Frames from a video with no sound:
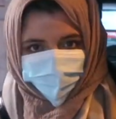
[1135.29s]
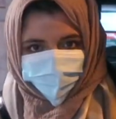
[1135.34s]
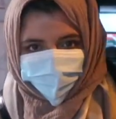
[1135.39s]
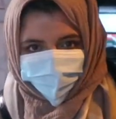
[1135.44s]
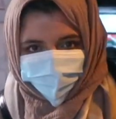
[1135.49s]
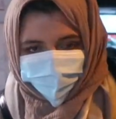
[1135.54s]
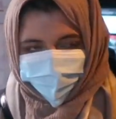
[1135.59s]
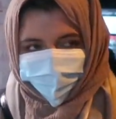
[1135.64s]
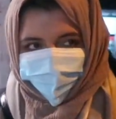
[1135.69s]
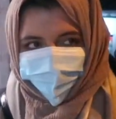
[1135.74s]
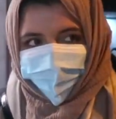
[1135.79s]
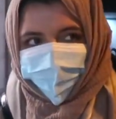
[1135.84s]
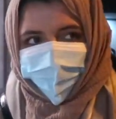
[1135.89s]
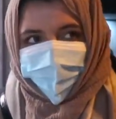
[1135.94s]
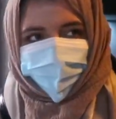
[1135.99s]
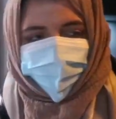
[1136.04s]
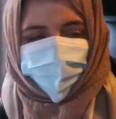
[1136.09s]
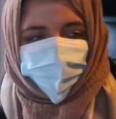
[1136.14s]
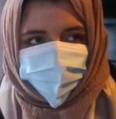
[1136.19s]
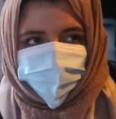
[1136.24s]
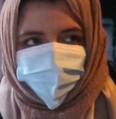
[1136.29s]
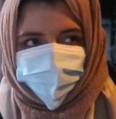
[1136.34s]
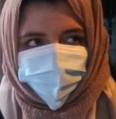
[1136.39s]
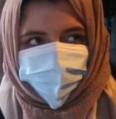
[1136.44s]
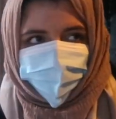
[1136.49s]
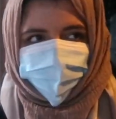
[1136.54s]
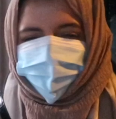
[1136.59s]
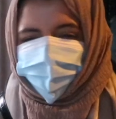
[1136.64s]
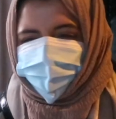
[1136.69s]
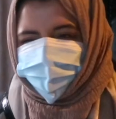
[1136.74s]
And then we
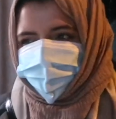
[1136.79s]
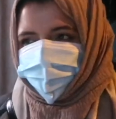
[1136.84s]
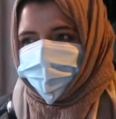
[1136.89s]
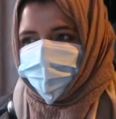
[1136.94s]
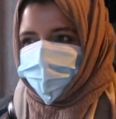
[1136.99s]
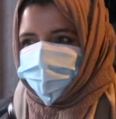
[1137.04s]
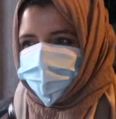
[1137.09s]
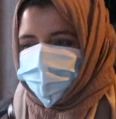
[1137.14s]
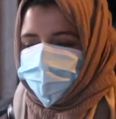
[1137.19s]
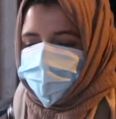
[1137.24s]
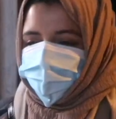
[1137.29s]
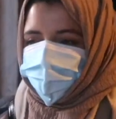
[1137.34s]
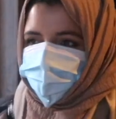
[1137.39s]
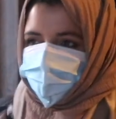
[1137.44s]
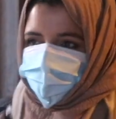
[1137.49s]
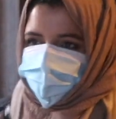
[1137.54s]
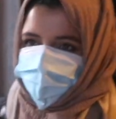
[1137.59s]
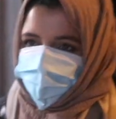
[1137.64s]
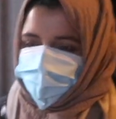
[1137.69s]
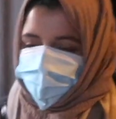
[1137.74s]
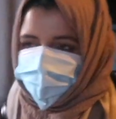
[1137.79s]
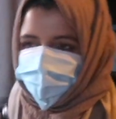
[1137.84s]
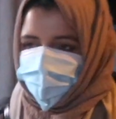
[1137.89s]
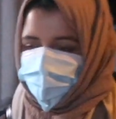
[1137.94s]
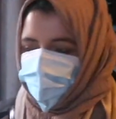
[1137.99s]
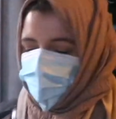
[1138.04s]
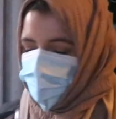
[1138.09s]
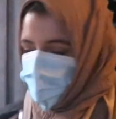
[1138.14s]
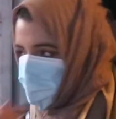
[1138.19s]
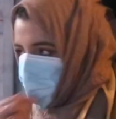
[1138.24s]
realised actually like we'll just do sunset
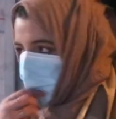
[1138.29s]
tomorrow.